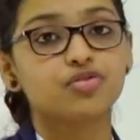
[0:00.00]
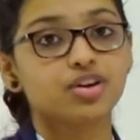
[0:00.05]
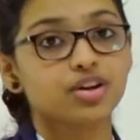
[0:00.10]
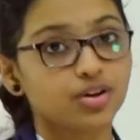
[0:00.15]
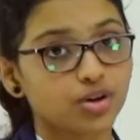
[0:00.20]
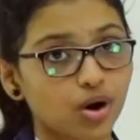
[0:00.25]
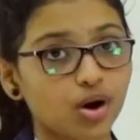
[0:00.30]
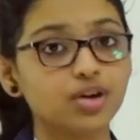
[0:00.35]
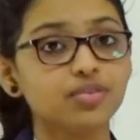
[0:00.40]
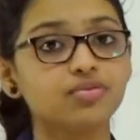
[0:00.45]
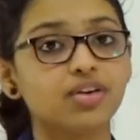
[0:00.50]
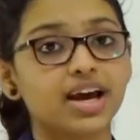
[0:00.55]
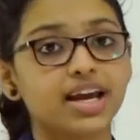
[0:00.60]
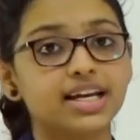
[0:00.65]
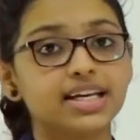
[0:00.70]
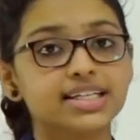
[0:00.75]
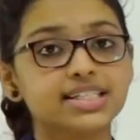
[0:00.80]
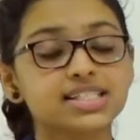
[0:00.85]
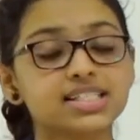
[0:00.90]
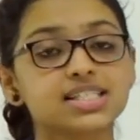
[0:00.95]

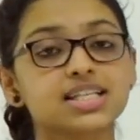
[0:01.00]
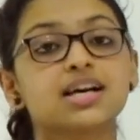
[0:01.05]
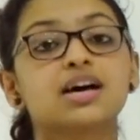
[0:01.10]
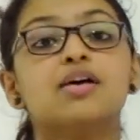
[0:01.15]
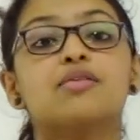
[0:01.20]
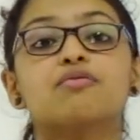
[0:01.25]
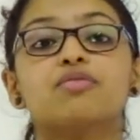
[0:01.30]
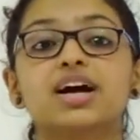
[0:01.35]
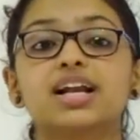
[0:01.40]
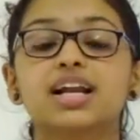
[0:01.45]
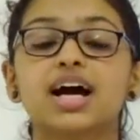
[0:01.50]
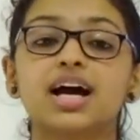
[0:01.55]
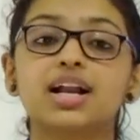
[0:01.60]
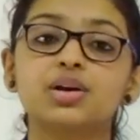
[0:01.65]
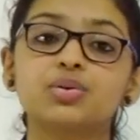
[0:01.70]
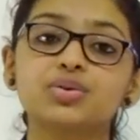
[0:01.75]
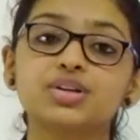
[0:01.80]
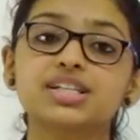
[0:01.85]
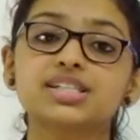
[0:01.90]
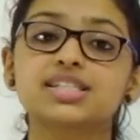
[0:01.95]
non-violence, while
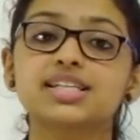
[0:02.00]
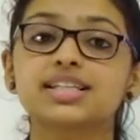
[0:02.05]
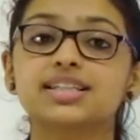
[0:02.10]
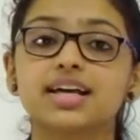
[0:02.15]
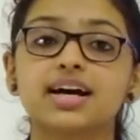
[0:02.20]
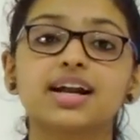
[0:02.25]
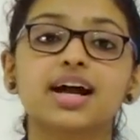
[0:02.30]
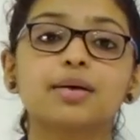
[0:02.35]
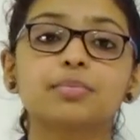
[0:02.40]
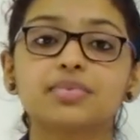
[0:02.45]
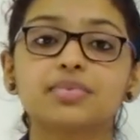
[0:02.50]
Alluri Sitaram